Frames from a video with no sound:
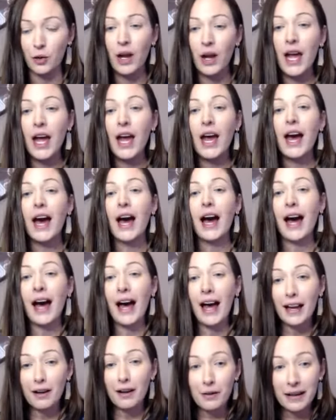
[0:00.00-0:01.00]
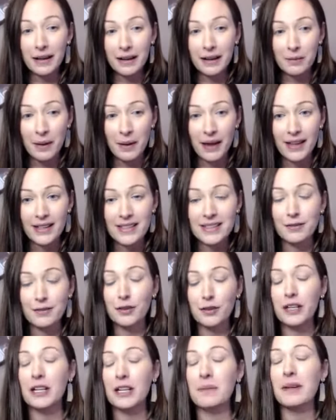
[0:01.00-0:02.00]
So I recommend if you're
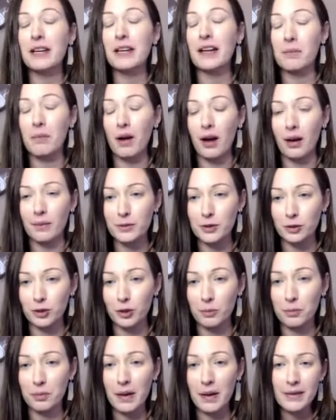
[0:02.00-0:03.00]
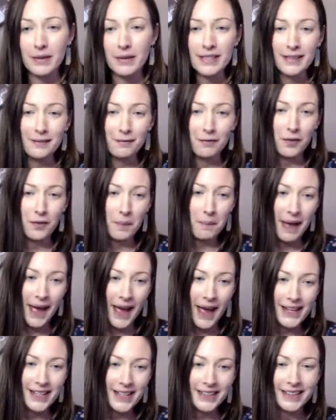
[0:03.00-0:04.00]
going to be on a mom's group, maybe sit from the
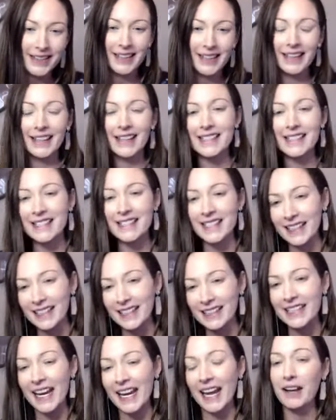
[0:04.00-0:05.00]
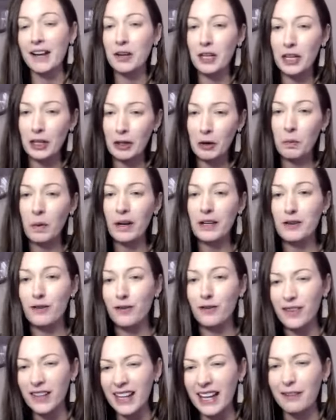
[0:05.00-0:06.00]
back and listen and take, what you
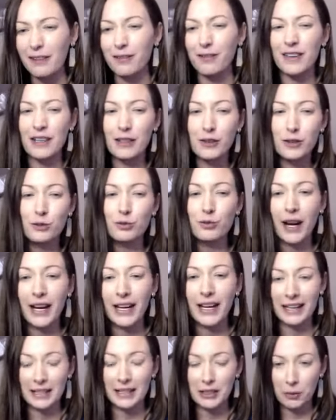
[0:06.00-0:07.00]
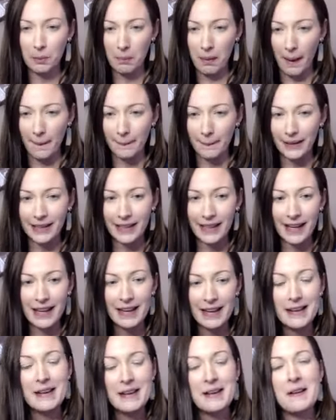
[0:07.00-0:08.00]
feel like feels right in your mama gut,
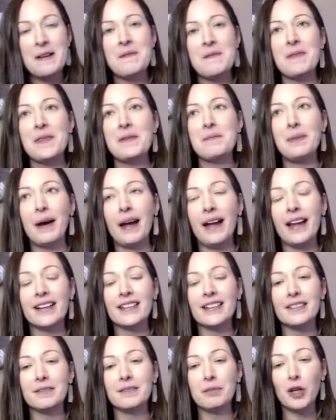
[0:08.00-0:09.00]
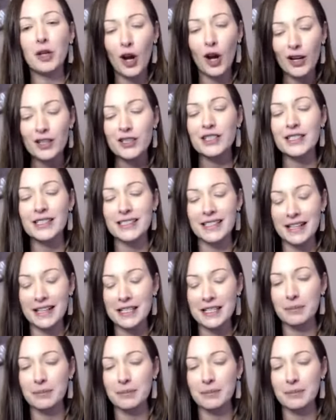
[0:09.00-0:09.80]
but cautious not to be